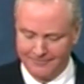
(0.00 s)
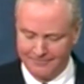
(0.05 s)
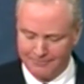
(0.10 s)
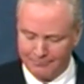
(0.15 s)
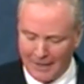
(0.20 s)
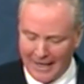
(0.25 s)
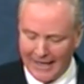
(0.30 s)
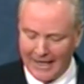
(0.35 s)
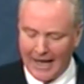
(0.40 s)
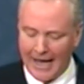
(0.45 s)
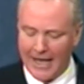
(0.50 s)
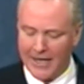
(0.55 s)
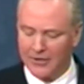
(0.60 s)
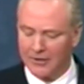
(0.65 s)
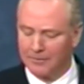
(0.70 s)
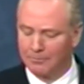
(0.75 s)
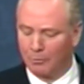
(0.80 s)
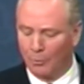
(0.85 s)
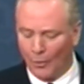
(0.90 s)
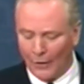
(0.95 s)
by either
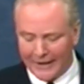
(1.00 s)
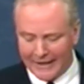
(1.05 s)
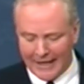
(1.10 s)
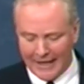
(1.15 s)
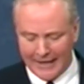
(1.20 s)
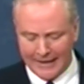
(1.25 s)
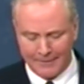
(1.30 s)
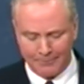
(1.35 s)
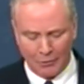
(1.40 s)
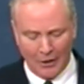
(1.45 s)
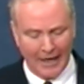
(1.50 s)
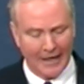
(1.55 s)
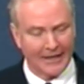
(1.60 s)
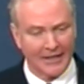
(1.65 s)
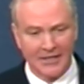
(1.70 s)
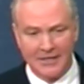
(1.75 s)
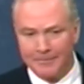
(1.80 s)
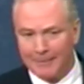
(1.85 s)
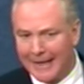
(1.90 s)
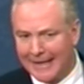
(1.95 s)
boycotting
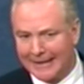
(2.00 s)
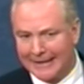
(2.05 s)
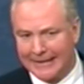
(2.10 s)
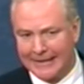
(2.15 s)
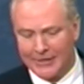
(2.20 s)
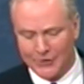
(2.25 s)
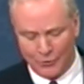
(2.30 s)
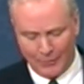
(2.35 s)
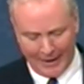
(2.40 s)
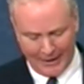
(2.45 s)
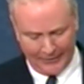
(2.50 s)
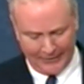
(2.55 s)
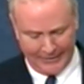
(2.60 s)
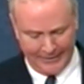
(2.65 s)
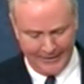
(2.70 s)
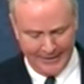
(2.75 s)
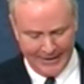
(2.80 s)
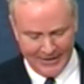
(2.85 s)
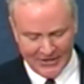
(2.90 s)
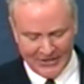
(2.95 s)
products made in
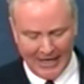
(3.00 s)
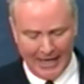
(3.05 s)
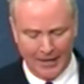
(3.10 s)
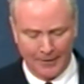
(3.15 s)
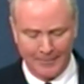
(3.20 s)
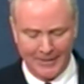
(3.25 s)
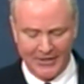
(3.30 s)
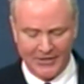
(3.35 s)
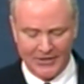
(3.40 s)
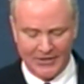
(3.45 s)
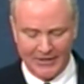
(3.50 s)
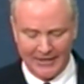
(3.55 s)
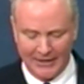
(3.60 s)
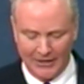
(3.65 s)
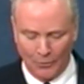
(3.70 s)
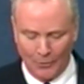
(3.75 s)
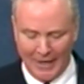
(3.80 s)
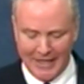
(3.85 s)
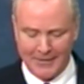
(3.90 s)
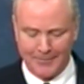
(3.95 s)
Israeli settlements in
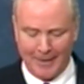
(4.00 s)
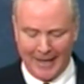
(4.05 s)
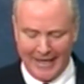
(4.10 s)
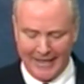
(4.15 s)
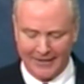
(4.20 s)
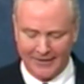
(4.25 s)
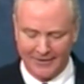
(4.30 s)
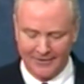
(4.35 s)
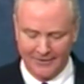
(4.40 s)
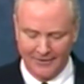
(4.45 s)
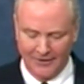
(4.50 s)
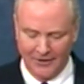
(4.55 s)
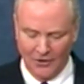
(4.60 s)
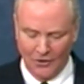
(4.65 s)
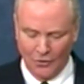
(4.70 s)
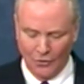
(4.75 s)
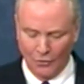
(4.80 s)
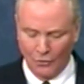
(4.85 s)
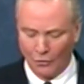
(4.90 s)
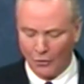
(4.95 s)
the West Bank
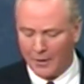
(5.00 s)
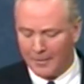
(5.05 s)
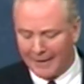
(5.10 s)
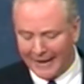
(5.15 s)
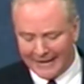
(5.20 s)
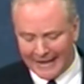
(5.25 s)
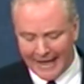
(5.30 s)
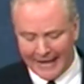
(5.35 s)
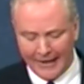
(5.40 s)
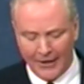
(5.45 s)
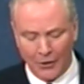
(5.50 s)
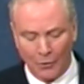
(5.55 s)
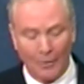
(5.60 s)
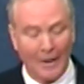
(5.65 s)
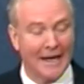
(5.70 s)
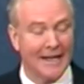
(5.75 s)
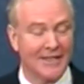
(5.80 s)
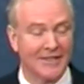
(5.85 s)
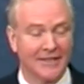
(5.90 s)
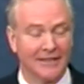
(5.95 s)
or by not
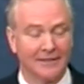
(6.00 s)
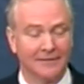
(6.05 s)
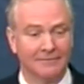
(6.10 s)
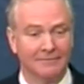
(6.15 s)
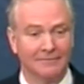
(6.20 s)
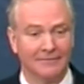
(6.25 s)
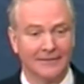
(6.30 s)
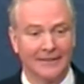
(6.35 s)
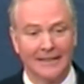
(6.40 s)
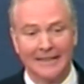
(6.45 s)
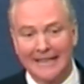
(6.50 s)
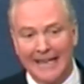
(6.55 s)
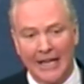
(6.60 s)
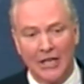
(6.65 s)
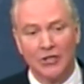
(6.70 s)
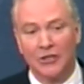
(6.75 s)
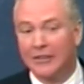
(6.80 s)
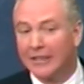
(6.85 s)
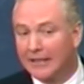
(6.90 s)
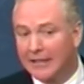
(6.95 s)
otherwise
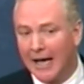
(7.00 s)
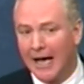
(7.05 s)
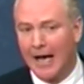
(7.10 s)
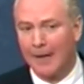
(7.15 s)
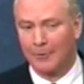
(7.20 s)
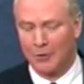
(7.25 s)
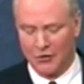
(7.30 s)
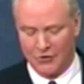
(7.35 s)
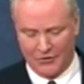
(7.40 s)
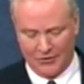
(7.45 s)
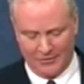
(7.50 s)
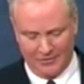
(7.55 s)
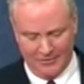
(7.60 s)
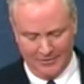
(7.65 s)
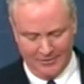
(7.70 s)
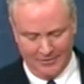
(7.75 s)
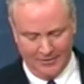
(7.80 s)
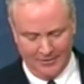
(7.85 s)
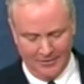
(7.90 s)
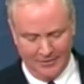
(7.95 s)
engaging in commerce
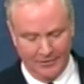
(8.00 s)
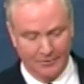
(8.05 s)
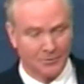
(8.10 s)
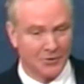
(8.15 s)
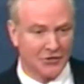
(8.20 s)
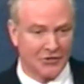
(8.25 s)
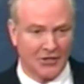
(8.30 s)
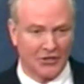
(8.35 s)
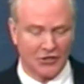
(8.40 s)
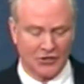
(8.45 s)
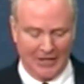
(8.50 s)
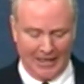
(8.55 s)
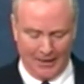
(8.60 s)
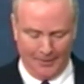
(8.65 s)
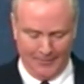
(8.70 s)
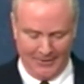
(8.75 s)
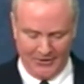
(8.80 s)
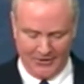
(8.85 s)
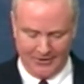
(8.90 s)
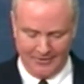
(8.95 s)
with such
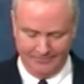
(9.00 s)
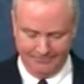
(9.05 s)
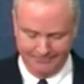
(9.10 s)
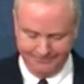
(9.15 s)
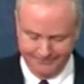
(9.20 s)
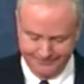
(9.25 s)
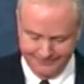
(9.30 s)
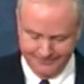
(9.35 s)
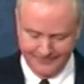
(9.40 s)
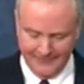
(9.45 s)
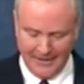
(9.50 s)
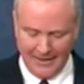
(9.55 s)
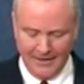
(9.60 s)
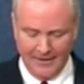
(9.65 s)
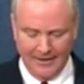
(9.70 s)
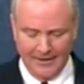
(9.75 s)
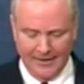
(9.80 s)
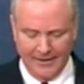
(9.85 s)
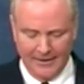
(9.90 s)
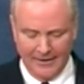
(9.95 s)
settlements.
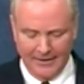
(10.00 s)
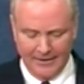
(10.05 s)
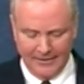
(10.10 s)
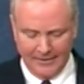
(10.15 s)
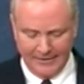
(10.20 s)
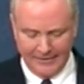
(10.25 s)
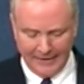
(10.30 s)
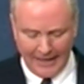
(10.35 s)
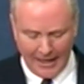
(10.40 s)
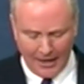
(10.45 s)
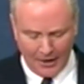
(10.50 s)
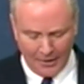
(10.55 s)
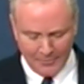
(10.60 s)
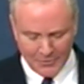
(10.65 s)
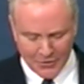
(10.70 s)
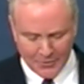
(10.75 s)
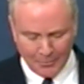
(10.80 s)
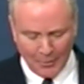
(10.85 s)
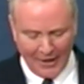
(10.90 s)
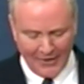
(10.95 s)
Now,
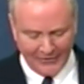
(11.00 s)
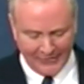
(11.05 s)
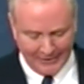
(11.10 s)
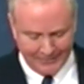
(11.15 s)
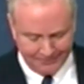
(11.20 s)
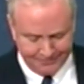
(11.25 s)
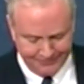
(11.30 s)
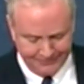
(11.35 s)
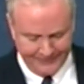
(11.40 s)
Mr. President,